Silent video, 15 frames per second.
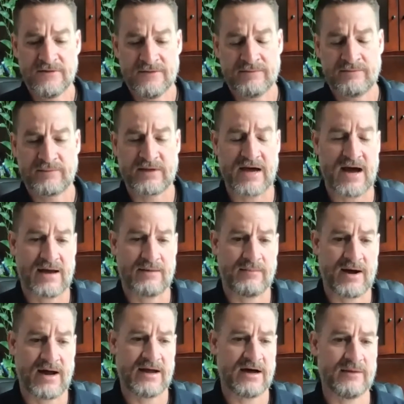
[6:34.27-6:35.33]
got
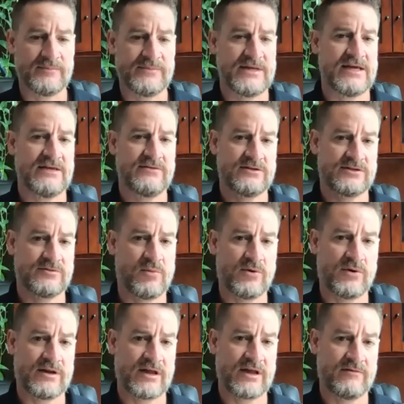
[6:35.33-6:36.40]
my update this
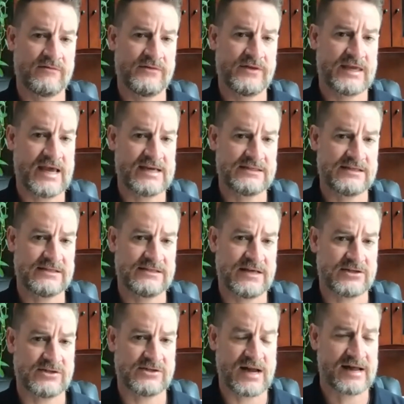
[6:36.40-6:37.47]
morning of the cases
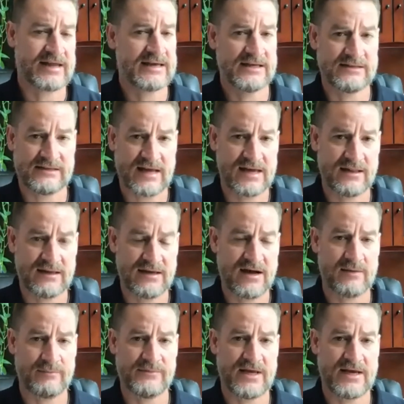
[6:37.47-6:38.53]
yesterday. I get a daily
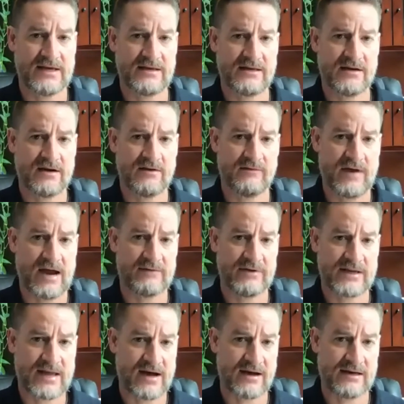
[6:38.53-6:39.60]
update of every
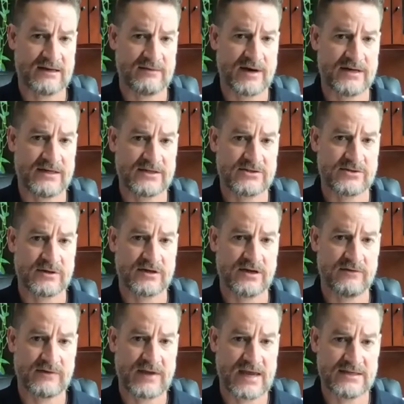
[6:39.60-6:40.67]
county in my district
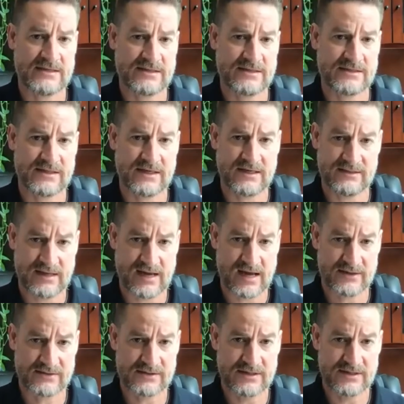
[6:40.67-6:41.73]
of cases and
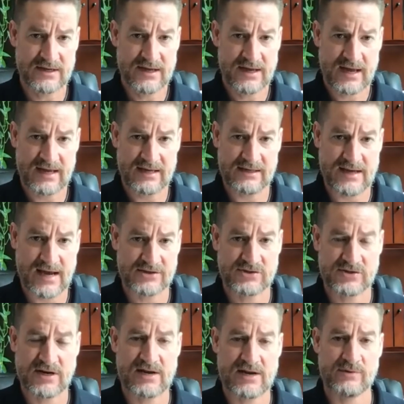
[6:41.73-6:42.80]
deaths. And
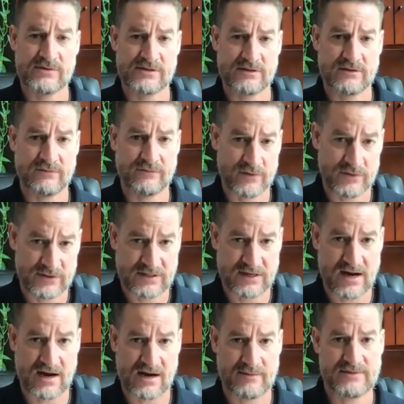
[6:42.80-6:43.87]
yesterday was the first
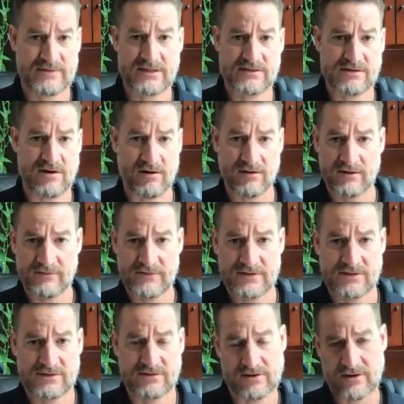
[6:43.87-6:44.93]
time since all of
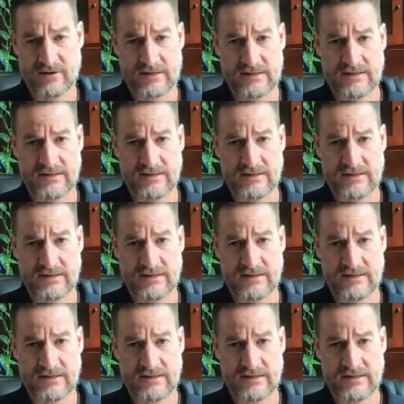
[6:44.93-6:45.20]
this started